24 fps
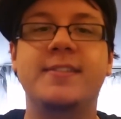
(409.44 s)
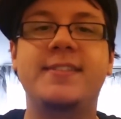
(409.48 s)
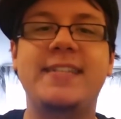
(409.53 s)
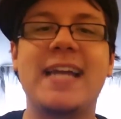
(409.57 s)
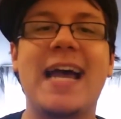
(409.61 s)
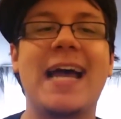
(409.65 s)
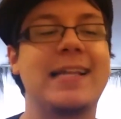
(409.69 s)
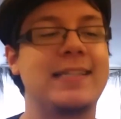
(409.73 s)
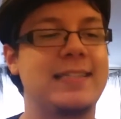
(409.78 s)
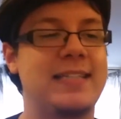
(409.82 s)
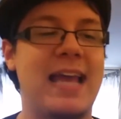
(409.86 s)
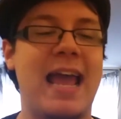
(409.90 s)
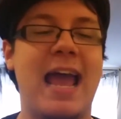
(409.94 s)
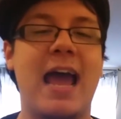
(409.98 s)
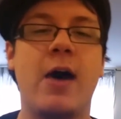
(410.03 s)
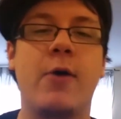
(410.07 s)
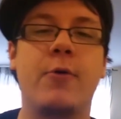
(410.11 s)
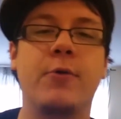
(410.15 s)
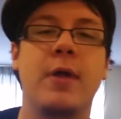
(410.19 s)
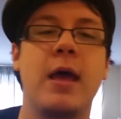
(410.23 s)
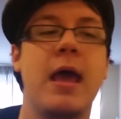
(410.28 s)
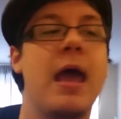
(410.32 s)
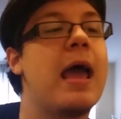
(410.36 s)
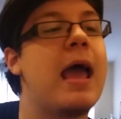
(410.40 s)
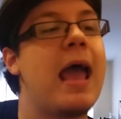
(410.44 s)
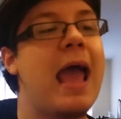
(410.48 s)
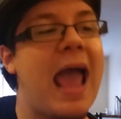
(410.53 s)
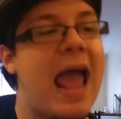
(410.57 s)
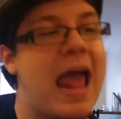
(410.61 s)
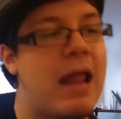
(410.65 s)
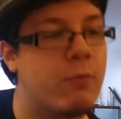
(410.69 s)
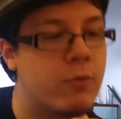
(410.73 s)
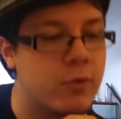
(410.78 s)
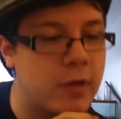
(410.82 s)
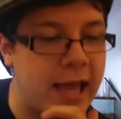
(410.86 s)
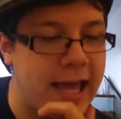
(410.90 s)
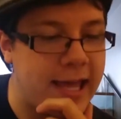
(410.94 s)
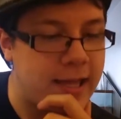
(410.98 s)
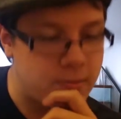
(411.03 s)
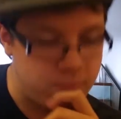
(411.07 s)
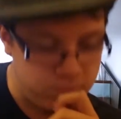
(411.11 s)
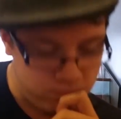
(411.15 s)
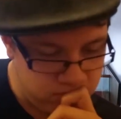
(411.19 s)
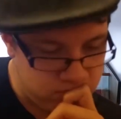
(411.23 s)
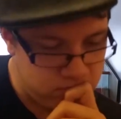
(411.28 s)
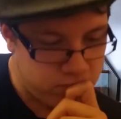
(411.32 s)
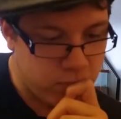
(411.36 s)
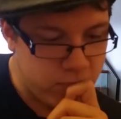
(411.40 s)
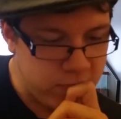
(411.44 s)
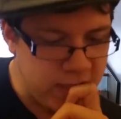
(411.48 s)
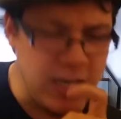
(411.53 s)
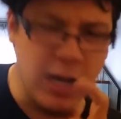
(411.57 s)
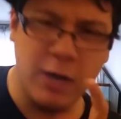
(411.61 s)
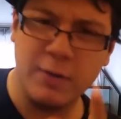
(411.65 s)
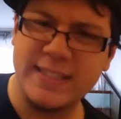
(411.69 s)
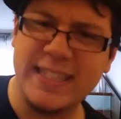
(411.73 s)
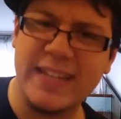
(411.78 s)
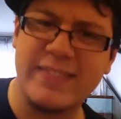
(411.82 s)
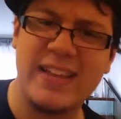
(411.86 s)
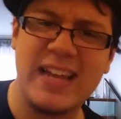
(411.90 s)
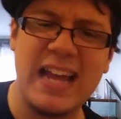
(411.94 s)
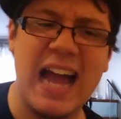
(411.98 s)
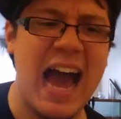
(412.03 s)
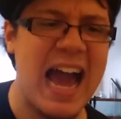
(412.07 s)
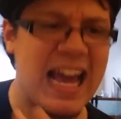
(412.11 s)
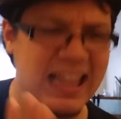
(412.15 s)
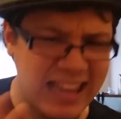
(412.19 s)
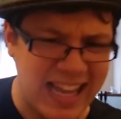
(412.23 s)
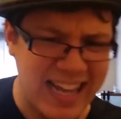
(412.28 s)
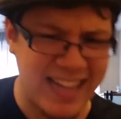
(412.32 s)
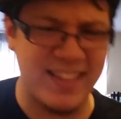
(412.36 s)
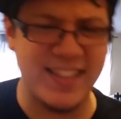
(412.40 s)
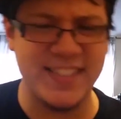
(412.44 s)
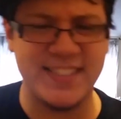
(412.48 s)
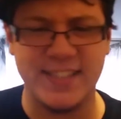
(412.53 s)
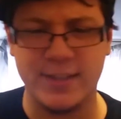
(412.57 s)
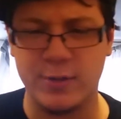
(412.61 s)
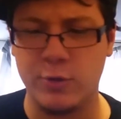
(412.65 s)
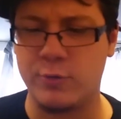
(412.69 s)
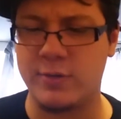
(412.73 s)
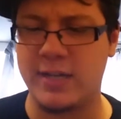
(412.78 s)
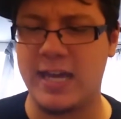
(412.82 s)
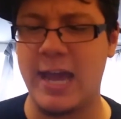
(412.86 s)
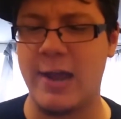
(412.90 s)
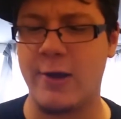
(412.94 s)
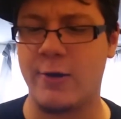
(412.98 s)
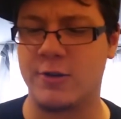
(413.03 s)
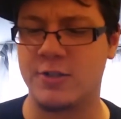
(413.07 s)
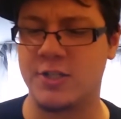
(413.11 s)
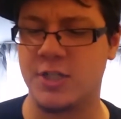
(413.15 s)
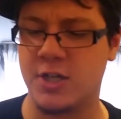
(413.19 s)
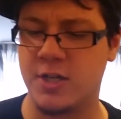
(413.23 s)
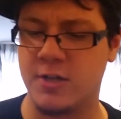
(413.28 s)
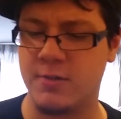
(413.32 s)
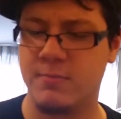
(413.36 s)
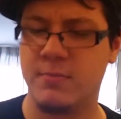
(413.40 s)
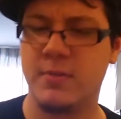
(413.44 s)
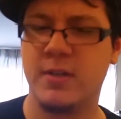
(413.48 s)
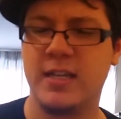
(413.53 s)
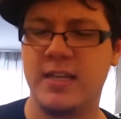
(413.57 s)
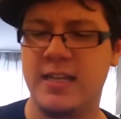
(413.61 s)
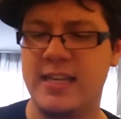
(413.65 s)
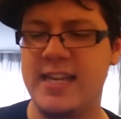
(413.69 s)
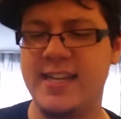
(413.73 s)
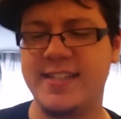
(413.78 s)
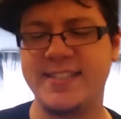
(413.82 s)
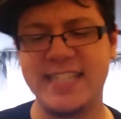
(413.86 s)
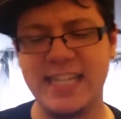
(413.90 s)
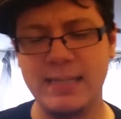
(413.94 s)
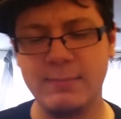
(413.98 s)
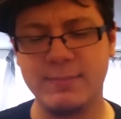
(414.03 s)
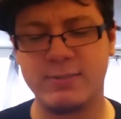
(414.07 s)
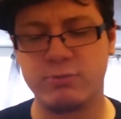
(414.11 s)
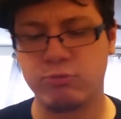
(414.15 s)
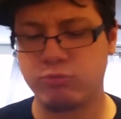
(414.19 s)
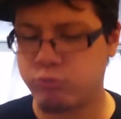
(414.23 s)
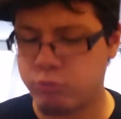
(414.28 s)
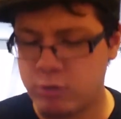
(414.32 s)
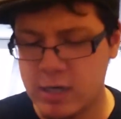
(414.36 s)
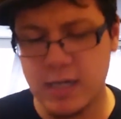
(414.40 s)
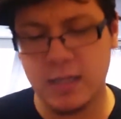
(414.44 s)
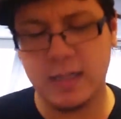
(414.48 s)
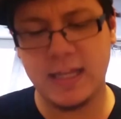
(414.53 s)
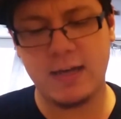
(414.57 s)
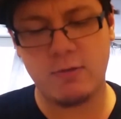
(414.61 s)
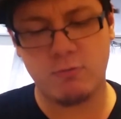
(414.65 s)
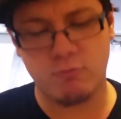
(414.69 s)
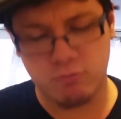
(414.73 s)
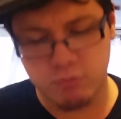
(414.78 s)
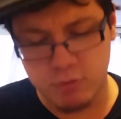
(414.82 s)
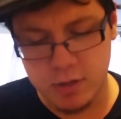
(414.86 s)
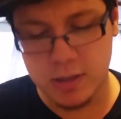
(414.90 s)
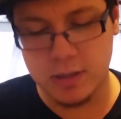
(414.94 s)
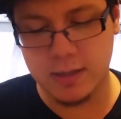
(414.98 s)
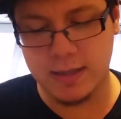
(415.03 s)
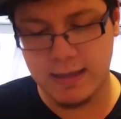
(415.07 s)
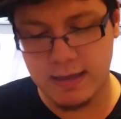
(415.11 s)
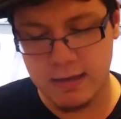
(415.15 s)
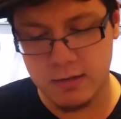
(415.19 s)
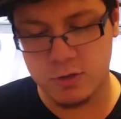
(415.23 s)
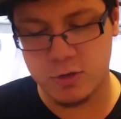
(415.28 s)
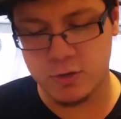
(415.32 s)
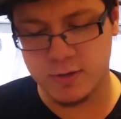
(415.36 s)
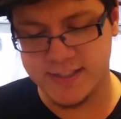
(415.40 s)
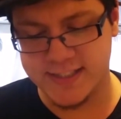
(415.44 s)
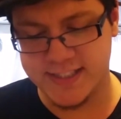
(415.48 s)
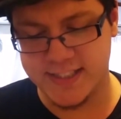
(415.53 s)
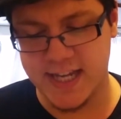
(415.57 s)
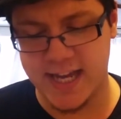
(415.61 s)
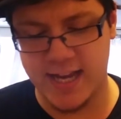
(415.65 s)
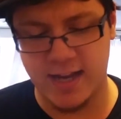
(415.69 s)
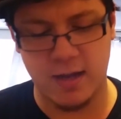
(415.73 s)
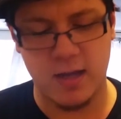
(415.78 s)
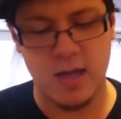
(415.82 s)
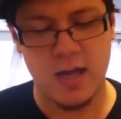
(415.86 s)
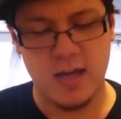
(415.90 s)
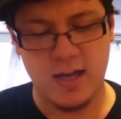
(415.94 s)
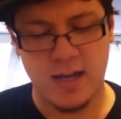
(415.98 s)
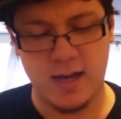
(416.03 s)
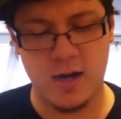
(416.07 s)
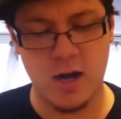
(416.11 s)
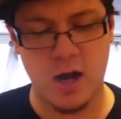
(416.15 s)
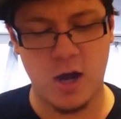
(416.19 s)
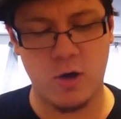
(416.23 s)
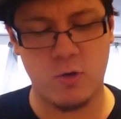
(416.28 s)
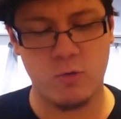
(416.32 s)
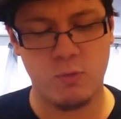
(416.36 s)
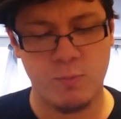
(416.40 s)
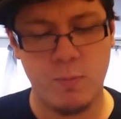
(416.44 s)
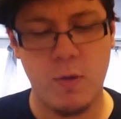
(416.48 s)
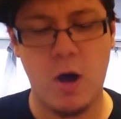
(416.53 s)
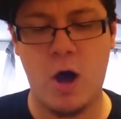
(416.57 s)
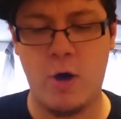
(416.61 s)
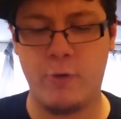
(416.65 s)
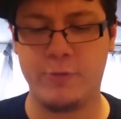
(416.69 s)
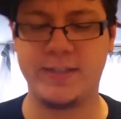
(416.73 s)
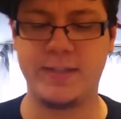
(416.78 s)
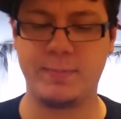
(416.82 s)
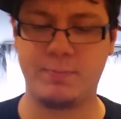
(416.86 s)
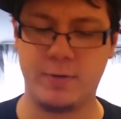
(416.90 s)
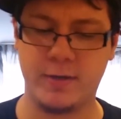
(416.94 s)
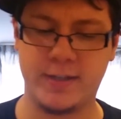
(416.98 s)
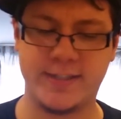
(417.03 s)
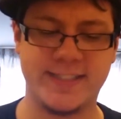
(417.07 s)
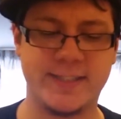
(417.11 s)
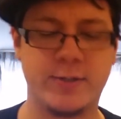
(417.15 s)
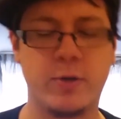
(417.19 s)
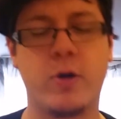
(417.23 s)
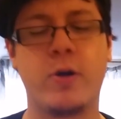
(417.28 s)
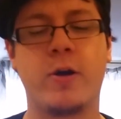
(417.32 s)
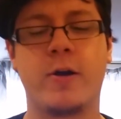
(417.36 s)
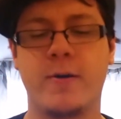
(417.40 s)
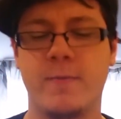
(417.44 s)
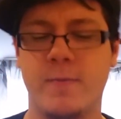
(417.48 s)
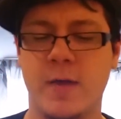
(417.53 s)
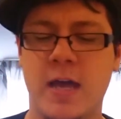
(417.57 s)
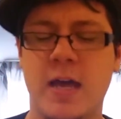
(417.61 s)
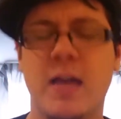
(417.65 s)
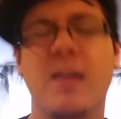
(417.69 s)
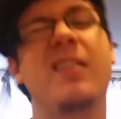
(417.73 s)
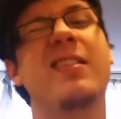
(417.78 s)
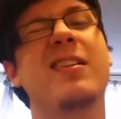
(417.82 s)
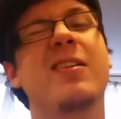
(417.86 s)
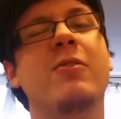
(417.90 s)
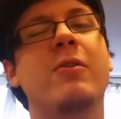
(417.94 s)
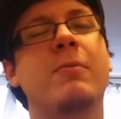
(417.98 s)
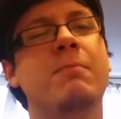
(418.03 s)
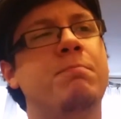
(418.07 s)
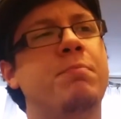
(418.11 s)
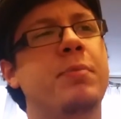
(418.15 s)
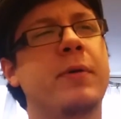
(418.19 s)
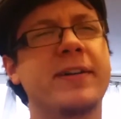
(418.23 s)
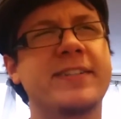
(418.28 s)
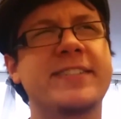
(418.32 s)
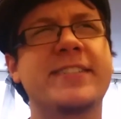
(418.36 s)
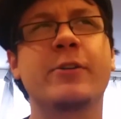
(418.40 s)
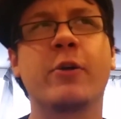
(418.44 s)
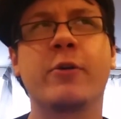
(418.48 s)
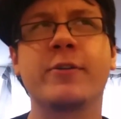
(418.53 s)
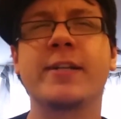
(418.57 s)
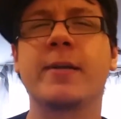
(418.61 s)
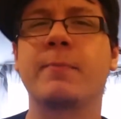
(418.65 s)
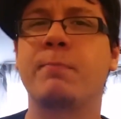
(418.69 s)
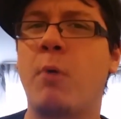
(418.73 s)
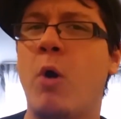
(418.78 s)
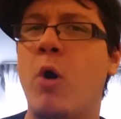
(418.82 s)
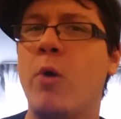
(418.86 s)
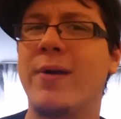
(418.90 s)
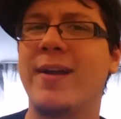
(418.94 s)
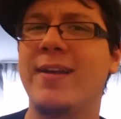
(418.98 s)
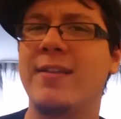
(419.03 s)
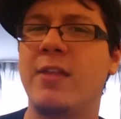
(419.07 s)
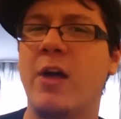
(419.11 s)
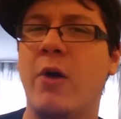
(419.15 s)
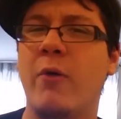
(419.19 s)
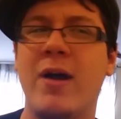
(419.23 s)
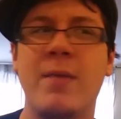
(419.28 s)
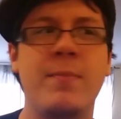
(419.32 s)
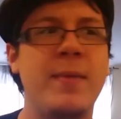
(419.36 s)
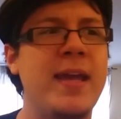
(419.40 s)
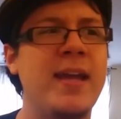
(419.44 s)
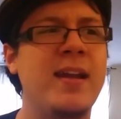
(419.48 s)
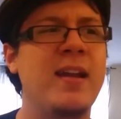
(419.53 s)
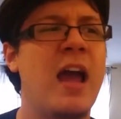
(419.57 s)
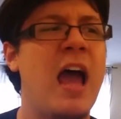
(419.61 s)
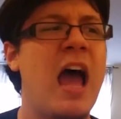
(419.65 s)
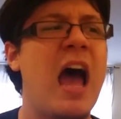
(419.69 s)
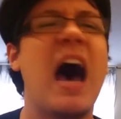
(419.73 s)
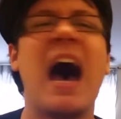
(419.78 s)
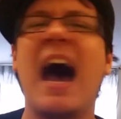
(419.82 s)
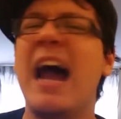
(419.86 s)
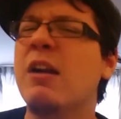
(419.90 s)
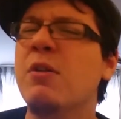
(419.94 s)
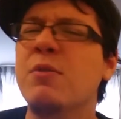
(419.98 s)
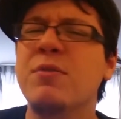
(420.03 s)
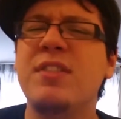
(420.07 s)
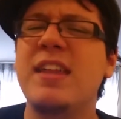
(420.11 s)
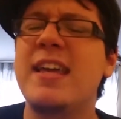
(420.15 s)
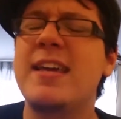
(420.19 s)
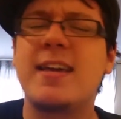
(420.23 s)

sat down and were like, you know something? I like this Luke character. He seems really, really interesting. You know, owns a bookstore. You know, bookstores are boring though. I mean, I don't